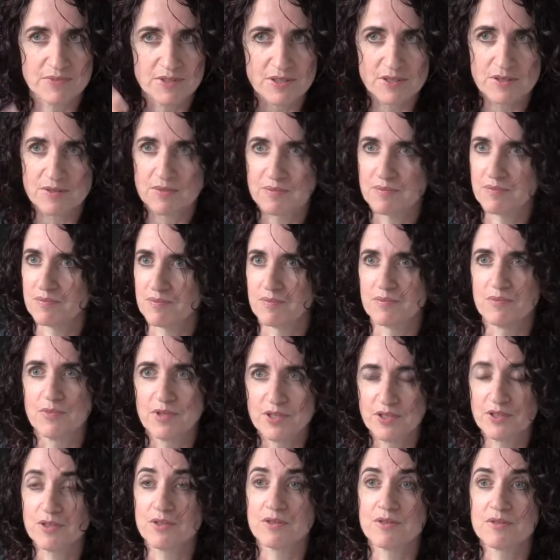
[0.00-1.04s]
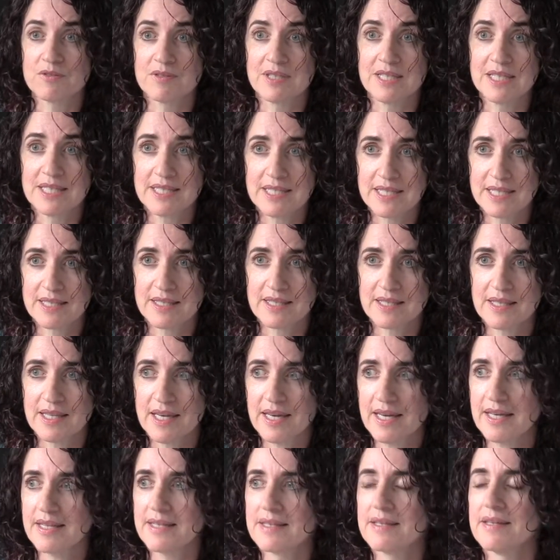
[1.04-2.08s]
just want you to really get
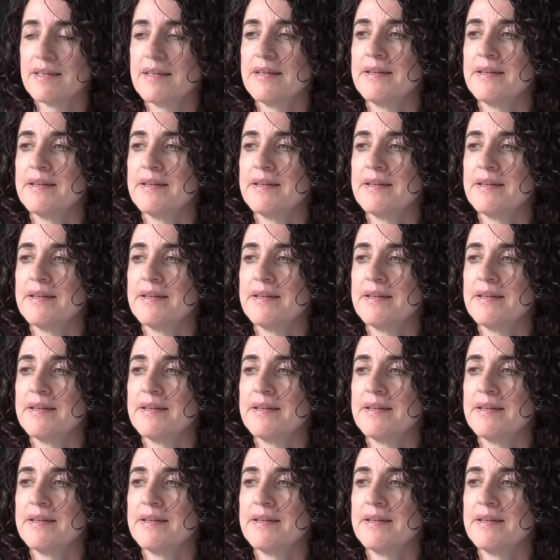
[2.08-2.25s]
that.